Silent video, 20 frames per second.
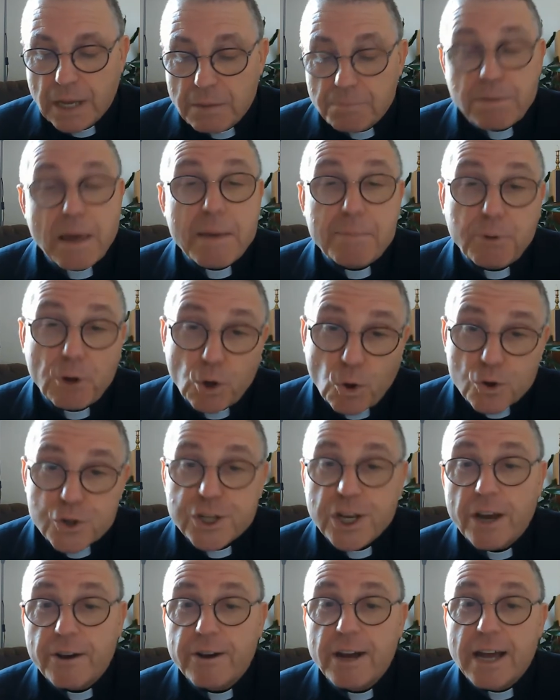People
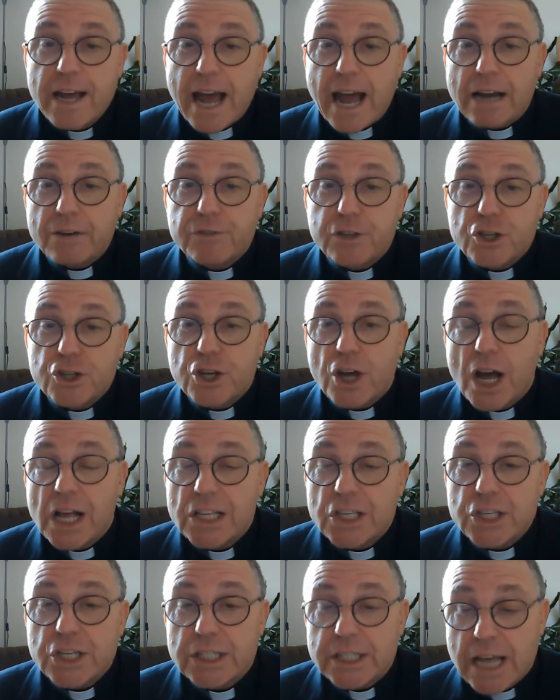also had the
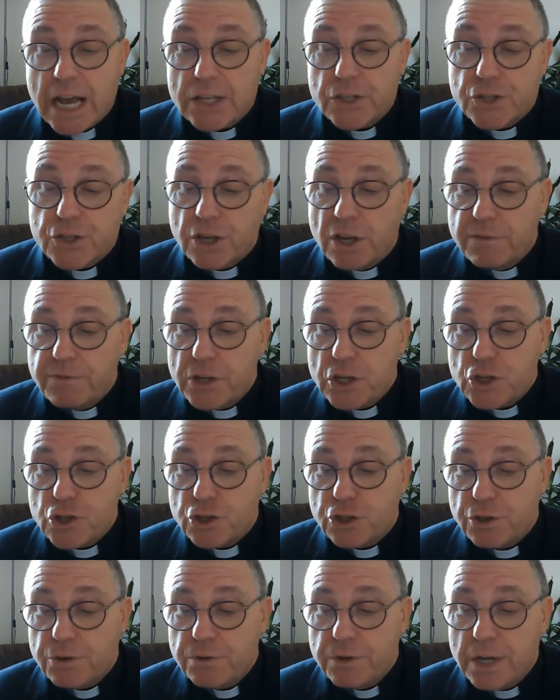chance at that service
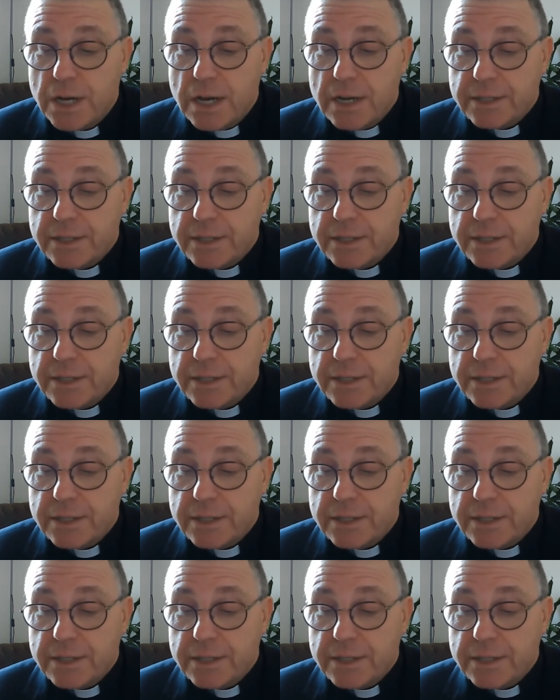to